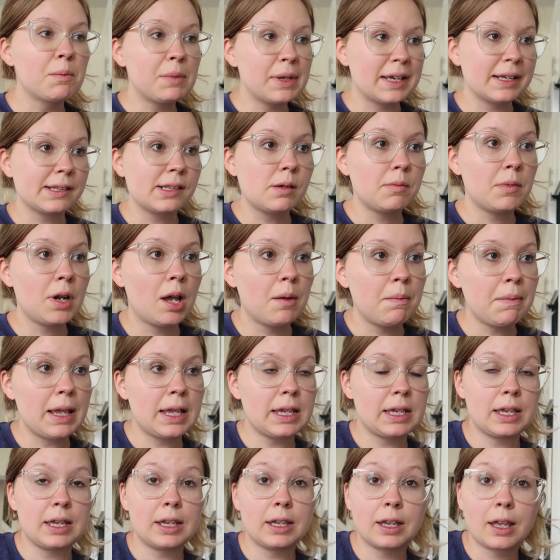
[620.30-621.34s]
Because I'm not
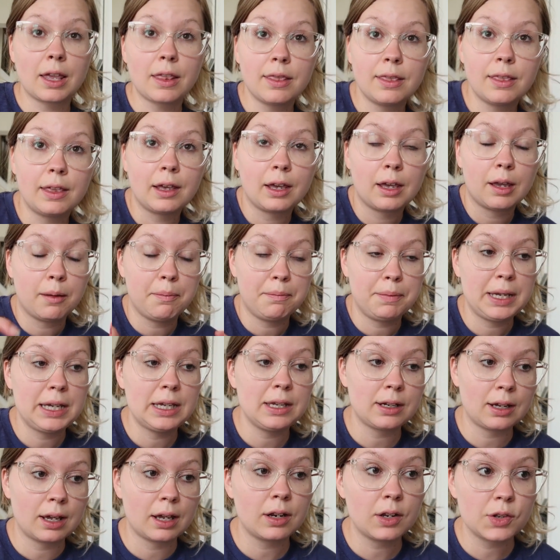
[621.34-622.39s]
making the
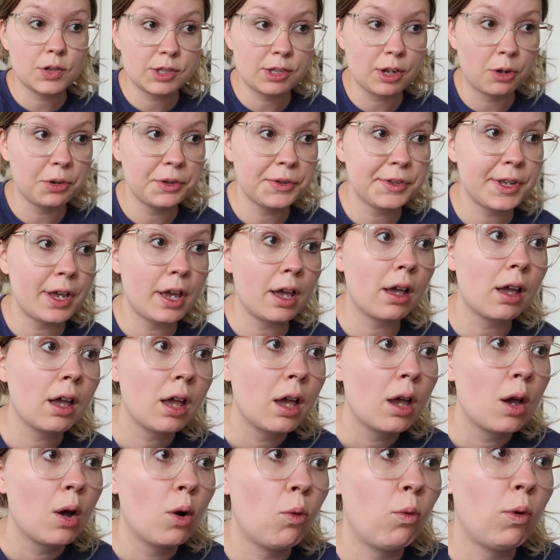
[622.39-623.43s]
peanut salsa,
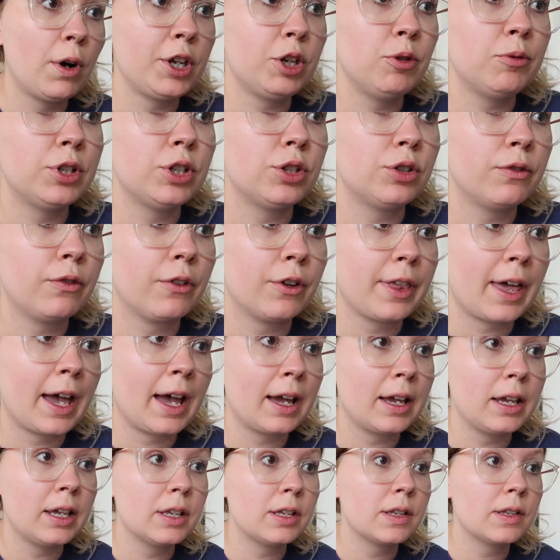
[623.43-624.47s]
what you would do for
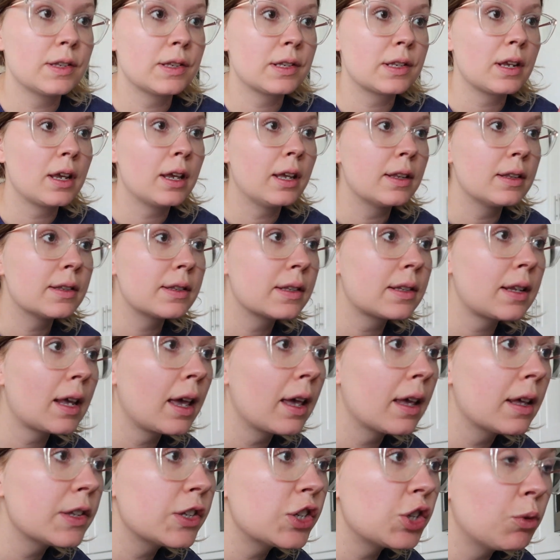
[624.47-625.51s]
that is, it
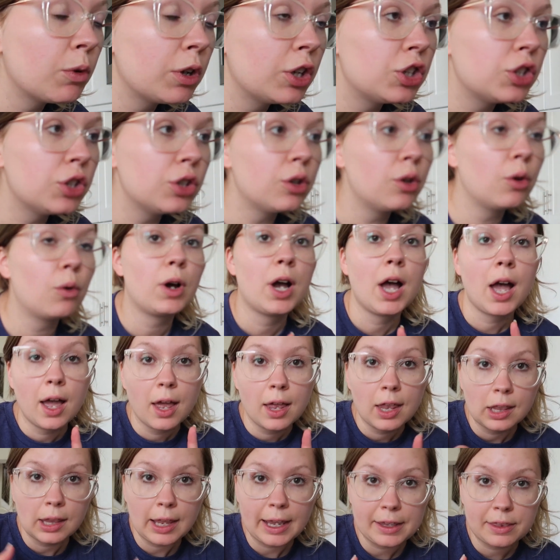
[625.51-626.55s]
says you would do
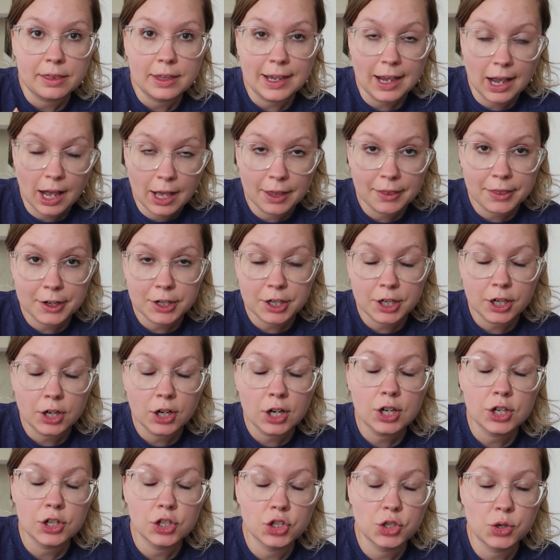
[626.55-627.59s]
like the
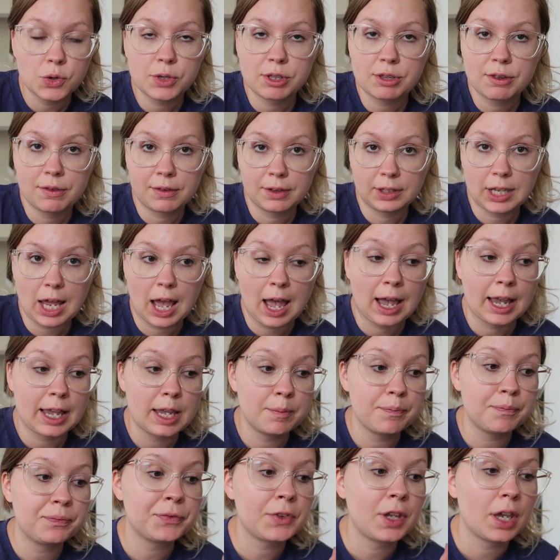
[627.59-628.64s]
other juice of the
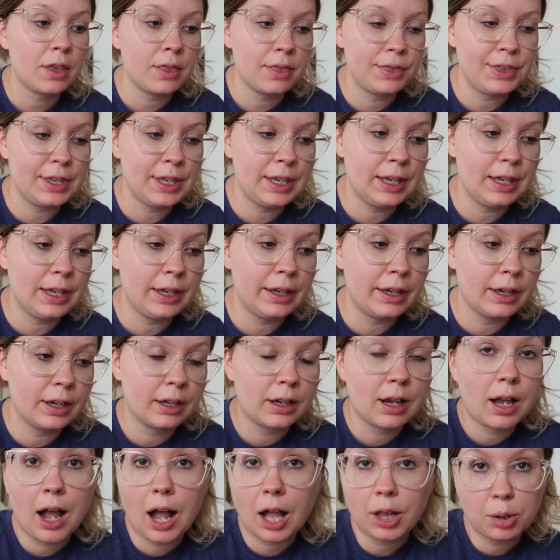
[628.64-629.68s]
lime, the
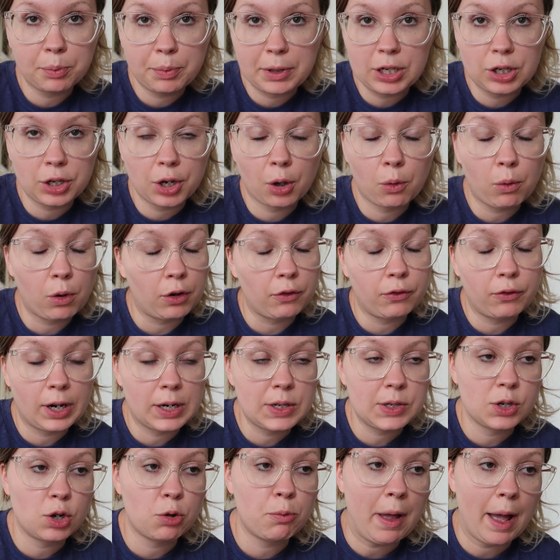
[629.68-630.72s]
jalapeno or
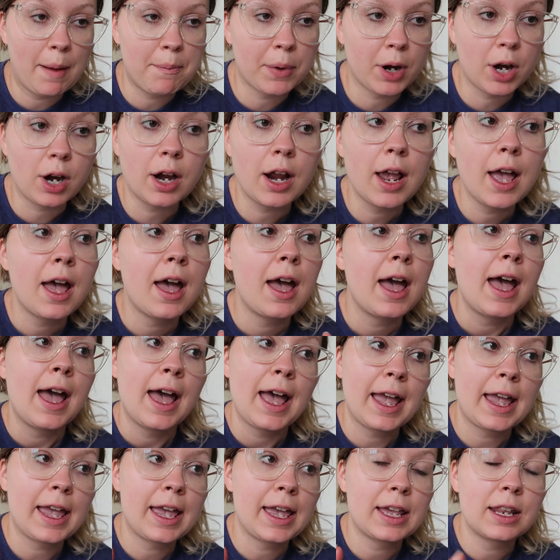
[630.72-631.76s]
Fresno pepper,
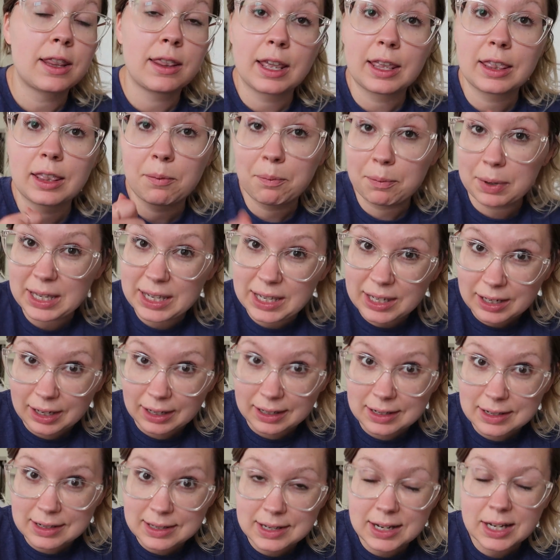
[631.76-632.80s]
and then the
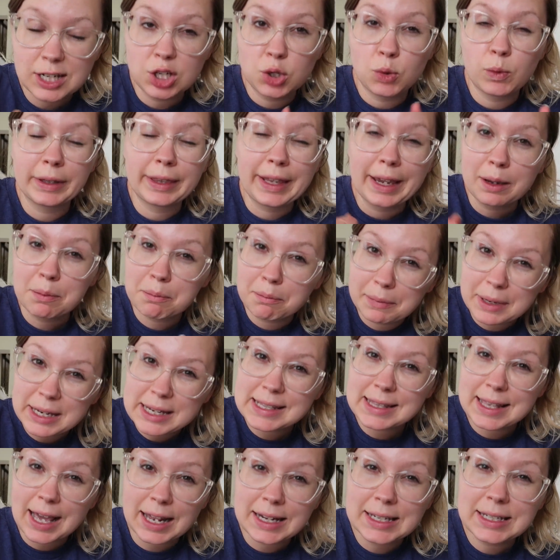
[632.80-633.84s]
peanuts, and you would like
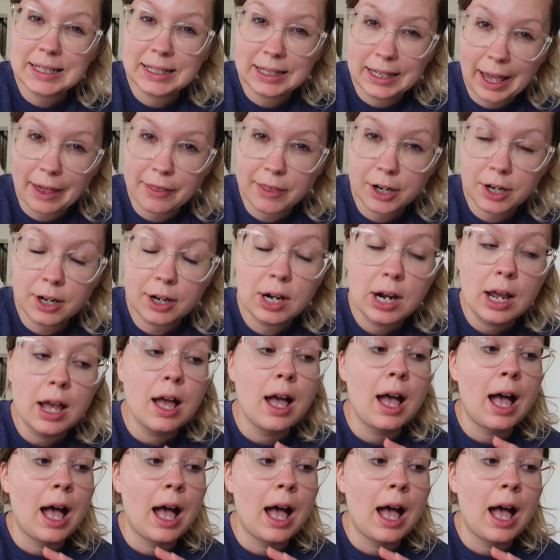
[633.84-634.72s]
mix that together.